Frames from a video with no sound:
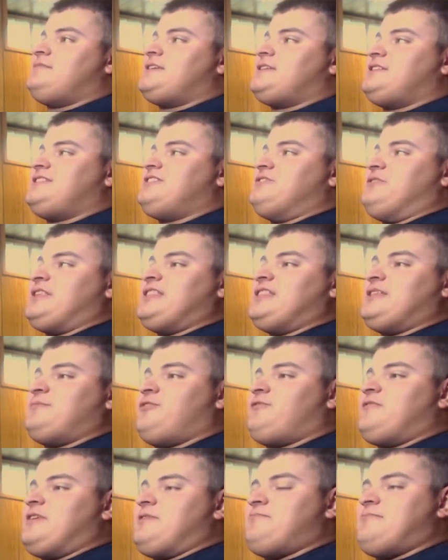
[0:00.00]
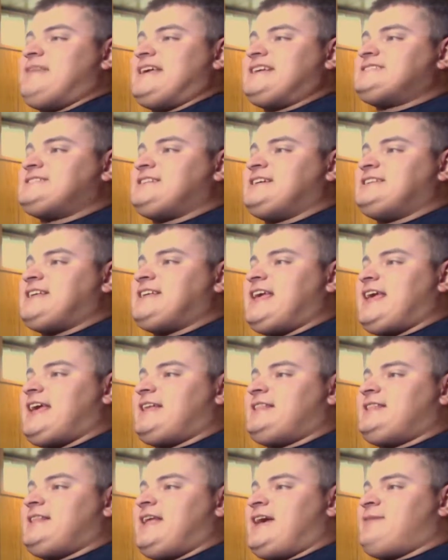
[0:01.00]
They're doing the movie Miss
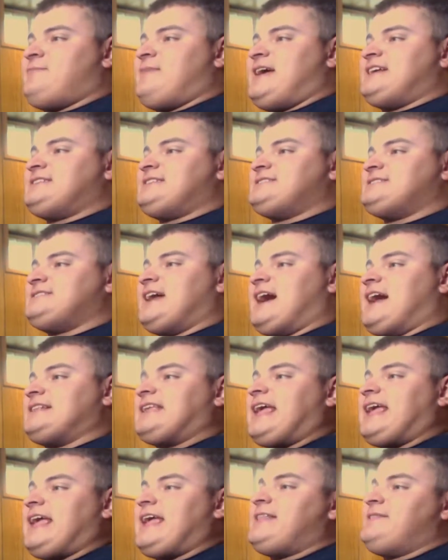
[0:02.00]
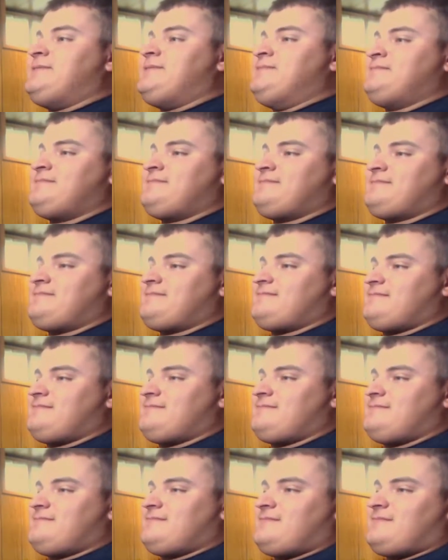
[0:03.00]
Taken, MS. Taken.
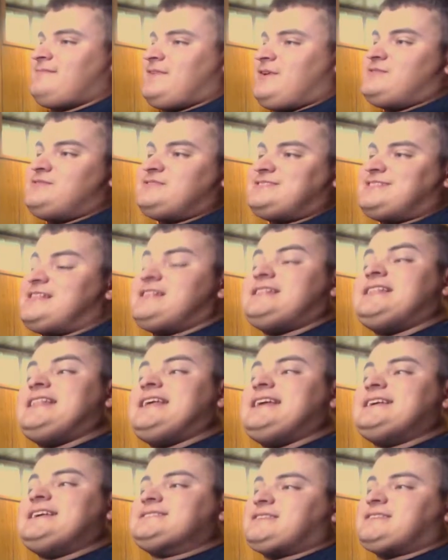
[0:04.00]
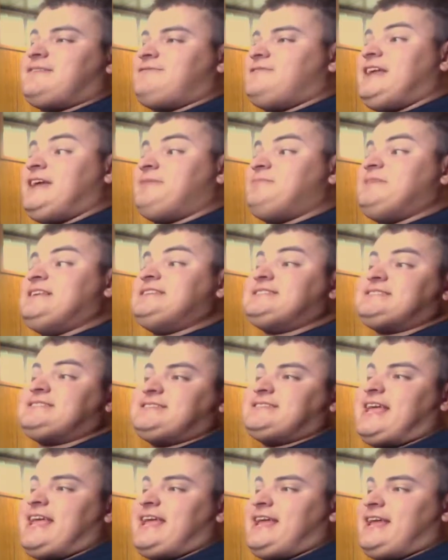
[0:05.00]
Who's the niece of Liam
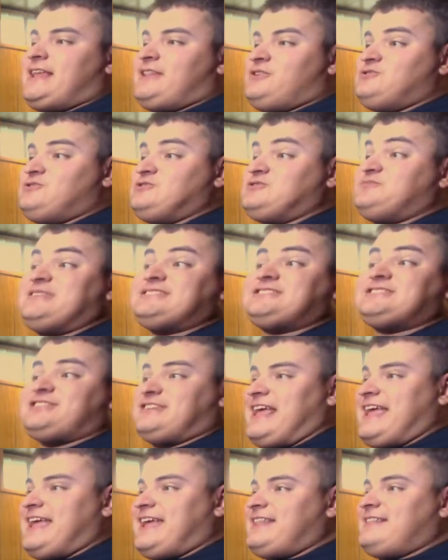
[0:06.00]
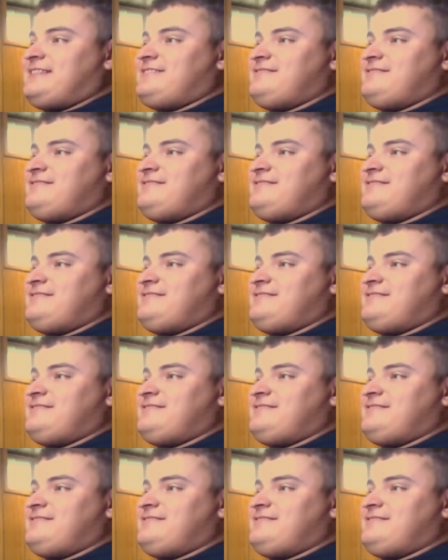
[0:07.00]
Neeson Taken? Who's Mr. Taken?